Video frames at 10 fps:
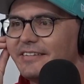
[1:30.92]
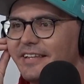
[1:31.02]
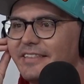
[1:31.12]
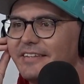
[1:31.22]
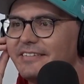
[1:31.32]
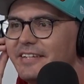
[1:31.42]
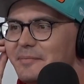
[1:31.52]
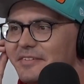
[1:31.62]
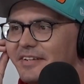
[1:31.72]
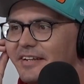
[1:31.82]
that this
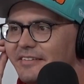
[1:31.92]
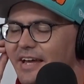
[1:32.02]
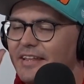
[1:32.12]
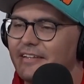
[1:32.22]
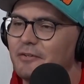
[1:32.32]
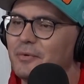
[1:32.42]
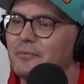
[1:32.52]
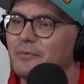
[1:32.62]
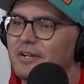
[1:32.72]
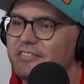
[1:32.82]
team is going to like, you
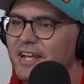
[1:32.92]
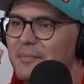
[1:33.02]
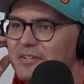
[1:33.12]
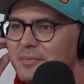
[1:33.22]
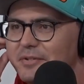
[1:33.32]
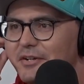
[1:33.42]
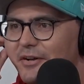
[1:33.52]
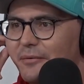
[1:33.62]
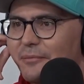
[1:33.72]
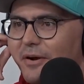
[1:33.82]
win one championship or you go
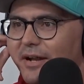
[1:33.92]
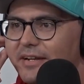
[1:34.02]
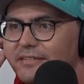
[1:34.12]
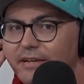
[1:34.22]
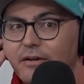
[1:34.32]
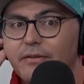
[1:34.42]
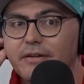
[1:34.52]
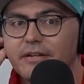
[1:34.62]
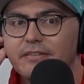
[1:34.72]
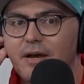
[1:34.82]
on a run, and it's like, oh,
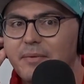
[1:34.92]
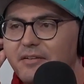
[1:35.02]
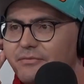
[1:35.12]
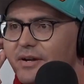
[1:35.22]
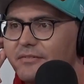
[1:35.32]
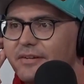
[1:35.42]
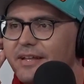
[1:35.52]
they're going to dominate forever.